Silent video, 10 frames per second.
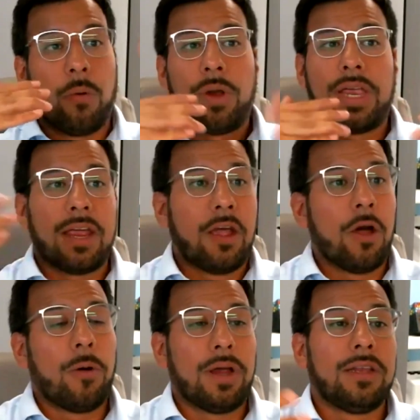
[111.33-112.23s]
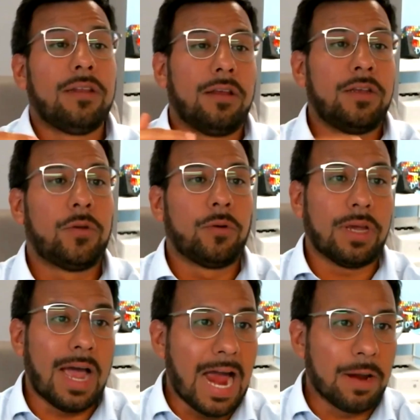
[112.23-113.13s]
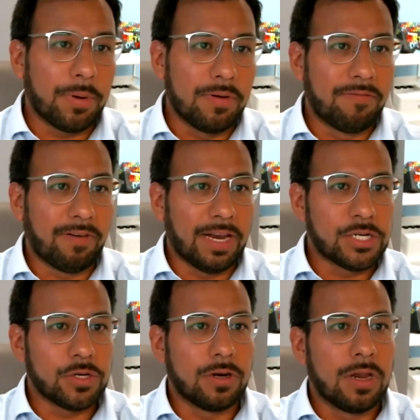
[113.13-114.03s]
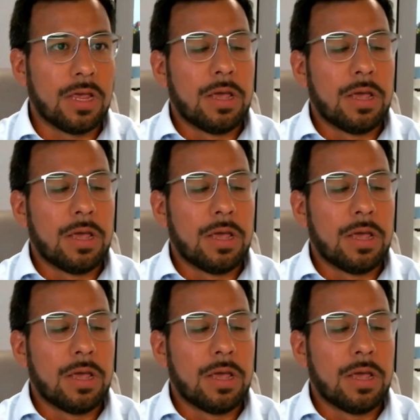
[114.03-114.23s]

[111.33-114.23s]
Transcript: We can go into hyperinflation.